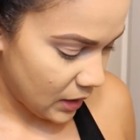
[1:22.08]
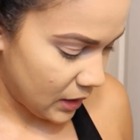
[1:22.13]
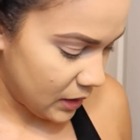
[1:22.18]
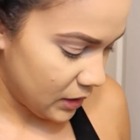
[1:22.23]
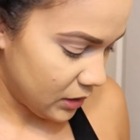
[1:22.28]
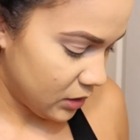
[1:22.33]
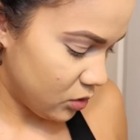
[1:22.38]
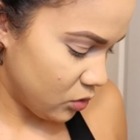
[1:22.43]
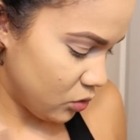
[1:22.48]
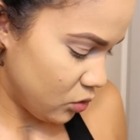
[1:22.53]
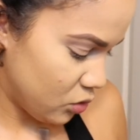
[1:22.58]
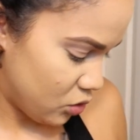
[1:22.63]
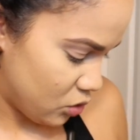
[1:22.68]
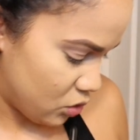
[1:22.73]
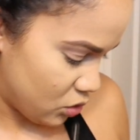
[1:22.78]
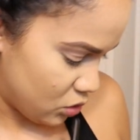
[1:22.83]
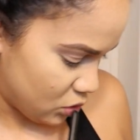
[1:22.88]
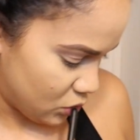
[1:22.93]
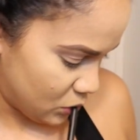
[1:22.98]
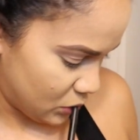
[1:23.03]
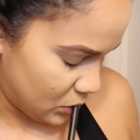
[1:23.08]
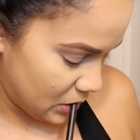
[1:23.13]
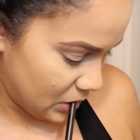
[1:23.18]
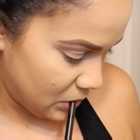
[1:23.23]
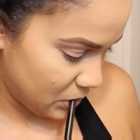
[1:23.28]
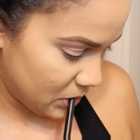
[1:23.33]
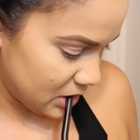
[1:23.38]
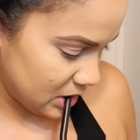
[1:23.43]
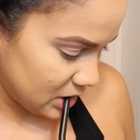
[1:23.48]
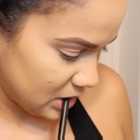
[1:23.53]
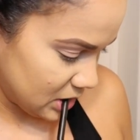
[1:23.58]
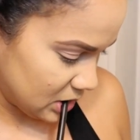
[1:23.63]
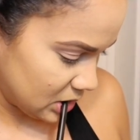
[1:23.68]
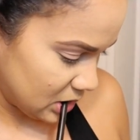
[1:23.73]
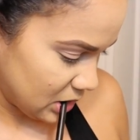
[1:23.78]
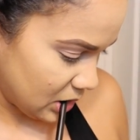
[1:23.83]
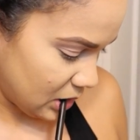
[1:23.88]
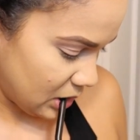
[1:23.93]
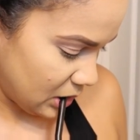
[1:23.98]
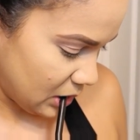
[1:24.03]
I don't know. I wanna
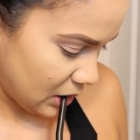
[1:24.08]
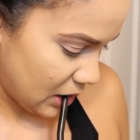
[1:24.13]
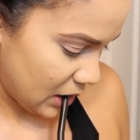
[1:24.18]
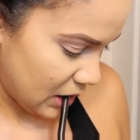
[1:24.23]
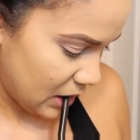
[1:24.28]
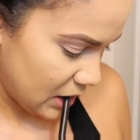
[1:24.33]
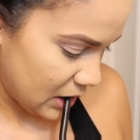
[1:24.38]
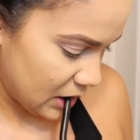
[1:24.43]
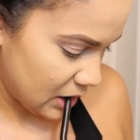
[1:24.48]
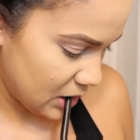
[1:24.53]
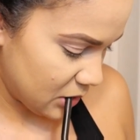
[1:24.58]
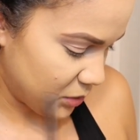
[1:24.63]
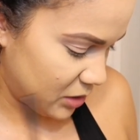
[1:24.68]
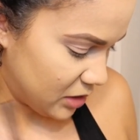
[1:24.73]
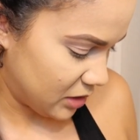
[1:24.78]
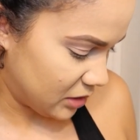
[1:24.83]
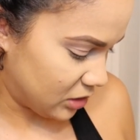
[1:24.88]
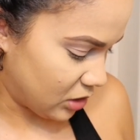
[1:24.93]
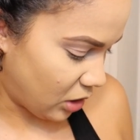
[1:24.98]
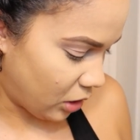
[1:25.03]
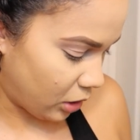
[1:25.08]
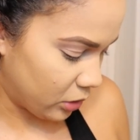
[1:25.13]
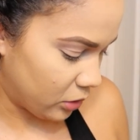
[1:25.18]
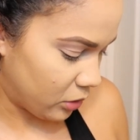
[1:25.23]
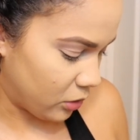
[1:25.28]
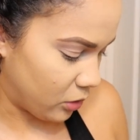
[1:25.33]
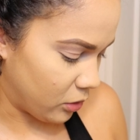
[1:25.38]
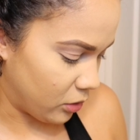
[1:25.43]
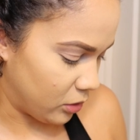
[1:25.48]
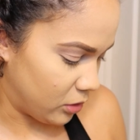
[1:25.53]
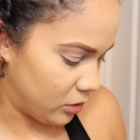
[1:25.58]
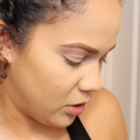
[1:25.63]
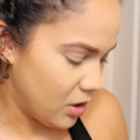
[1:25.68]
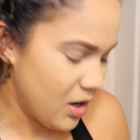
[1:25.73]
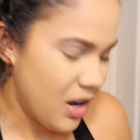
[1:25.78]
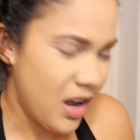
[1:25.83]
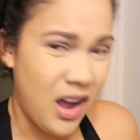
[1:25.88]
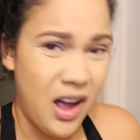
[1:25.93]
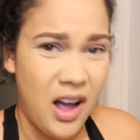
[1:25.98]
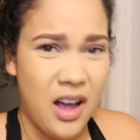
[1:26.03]
start kind of with a dark color.
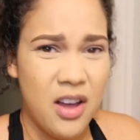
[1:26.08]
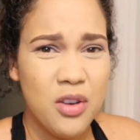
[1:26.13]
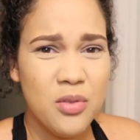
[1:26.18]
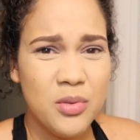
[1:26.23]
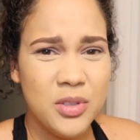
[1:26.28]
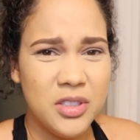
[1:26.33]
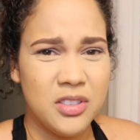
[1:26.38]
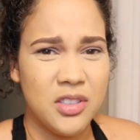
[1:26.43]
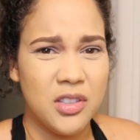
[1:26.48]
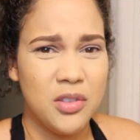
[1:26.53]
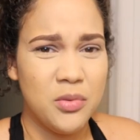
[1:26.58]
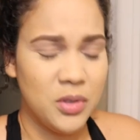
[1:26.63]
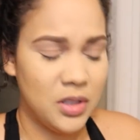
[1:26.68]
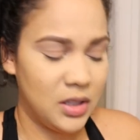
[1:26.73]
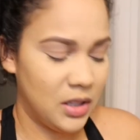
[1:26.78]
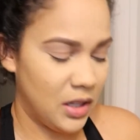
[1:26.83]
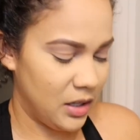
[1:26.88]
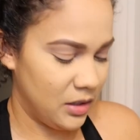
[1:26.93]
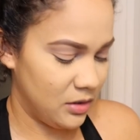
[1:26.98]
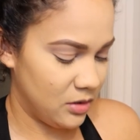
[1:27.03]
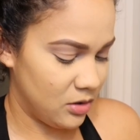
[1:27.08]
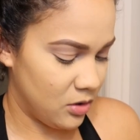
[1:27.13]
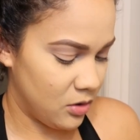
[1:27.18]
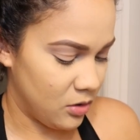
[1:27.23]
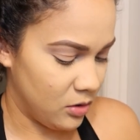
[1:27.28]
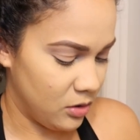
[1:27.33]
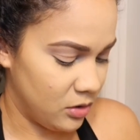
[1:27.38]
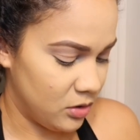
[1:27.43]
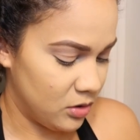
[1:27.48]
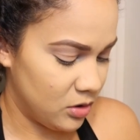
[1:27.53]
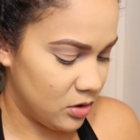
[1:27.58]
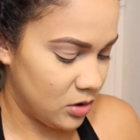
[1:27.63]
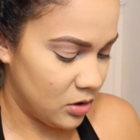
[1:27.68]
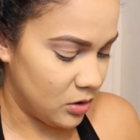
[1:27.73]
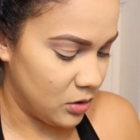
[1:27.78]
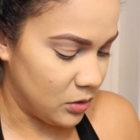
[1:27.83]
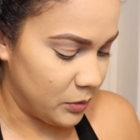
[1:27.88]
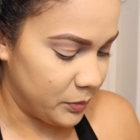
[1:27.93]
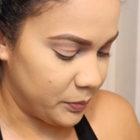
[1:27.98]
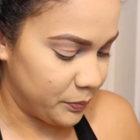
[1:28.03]
I always start with light colors,
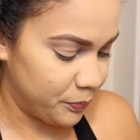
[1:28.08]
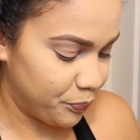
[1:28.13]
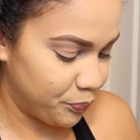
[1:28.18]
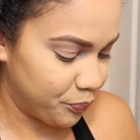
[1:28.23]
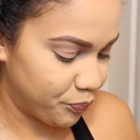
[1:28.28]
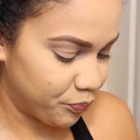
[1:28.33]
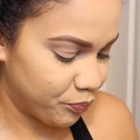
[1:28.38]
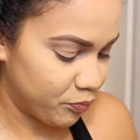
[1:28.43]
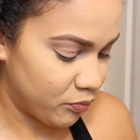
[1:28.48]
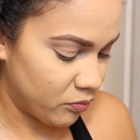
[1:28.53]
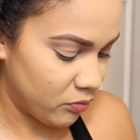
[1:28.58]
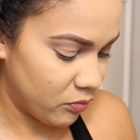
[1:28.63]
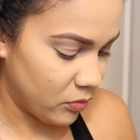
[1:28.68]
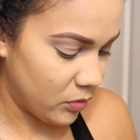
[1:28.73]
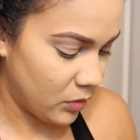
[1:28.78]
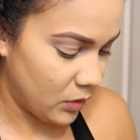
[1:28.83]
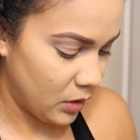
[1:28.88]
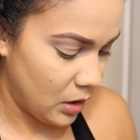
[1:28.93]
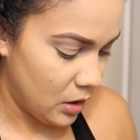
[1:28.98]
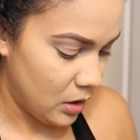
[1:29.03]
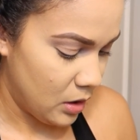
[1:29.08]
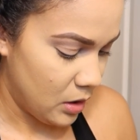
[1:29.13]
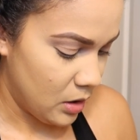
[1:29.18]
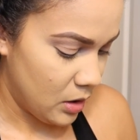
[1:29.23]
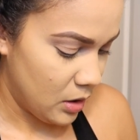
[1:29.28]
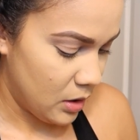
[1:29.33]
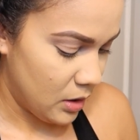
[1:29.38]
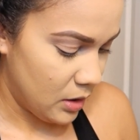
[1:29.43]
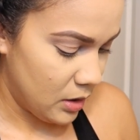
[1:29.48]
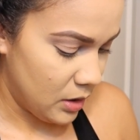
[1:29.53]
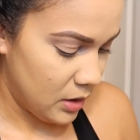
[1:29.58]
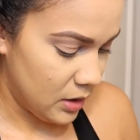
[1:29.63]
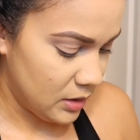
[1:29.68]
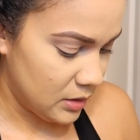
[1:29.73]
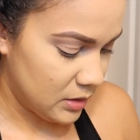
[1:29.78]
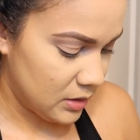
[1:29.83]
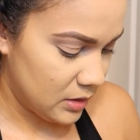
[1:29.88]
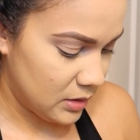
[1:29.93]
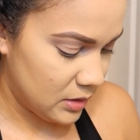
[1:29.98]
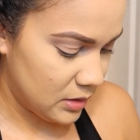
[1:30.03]
so
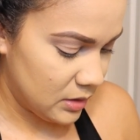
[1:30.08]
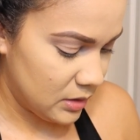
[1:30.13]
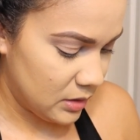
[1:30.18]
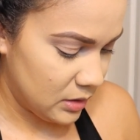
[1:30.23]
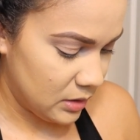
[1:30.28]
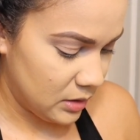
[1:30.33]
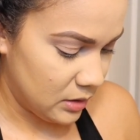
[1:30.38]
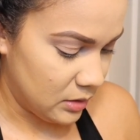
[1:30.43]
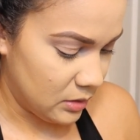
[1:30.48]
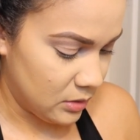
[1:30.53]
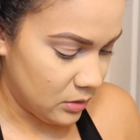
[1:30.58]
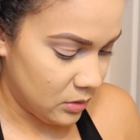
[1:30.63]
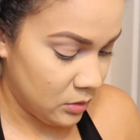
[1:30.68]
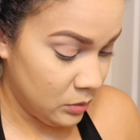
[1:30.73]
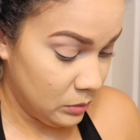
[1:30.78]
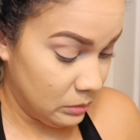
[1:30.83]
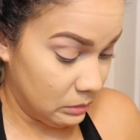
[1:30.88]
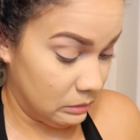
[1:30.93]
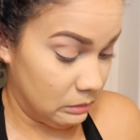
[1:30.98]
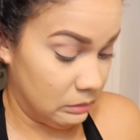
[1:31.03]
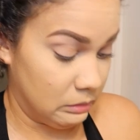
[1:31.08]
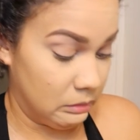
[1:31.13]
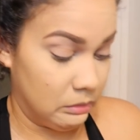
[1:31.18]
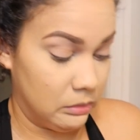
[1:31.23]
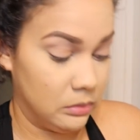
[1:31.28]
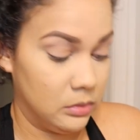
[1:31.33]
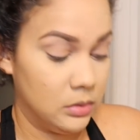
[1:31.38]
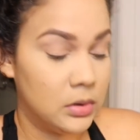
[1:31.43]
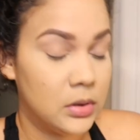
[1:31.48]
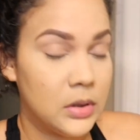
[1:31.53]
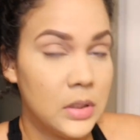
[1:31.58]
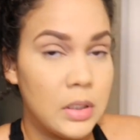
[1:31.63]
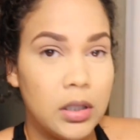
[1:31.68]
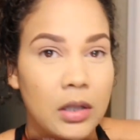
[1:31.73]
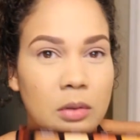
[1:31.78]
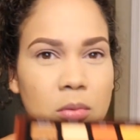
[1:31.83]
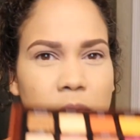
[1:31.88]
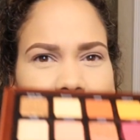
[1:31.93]
let's see. Oh, like I